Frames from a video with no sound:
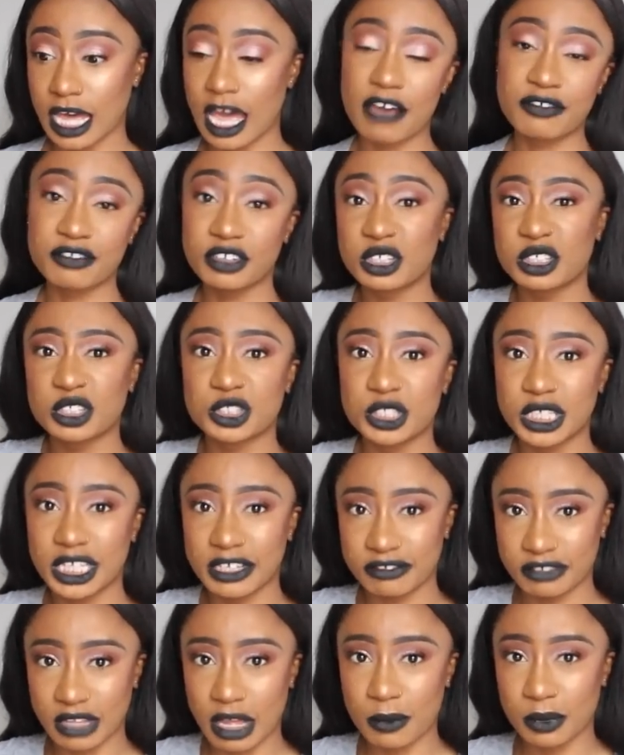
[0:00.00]
I think you should
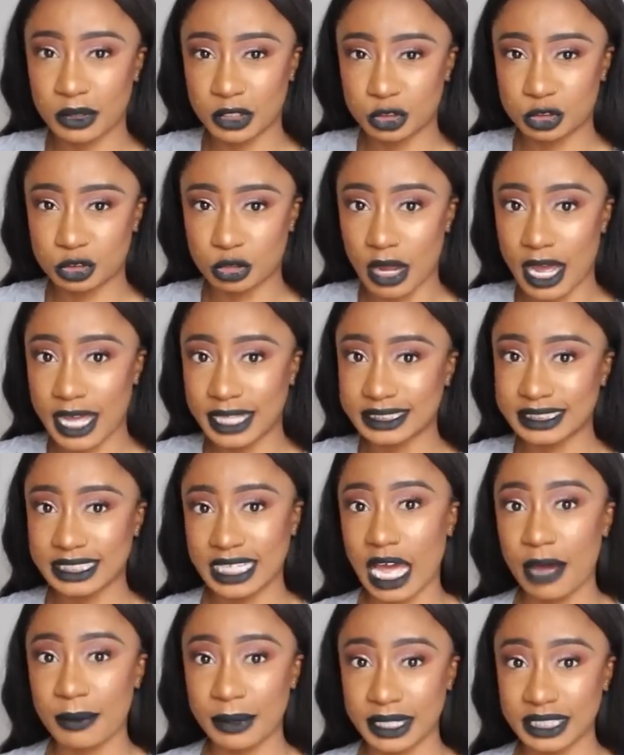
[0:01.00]
give that one a try and
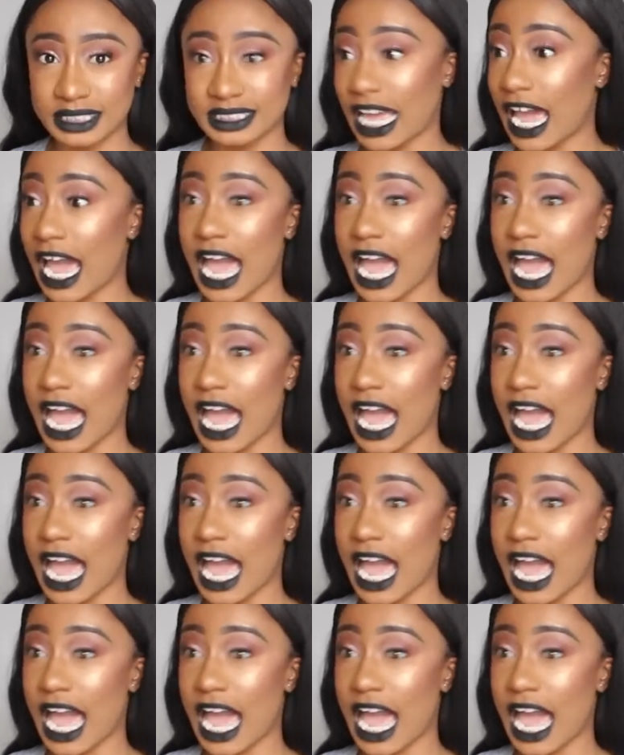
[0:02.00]
see how it is.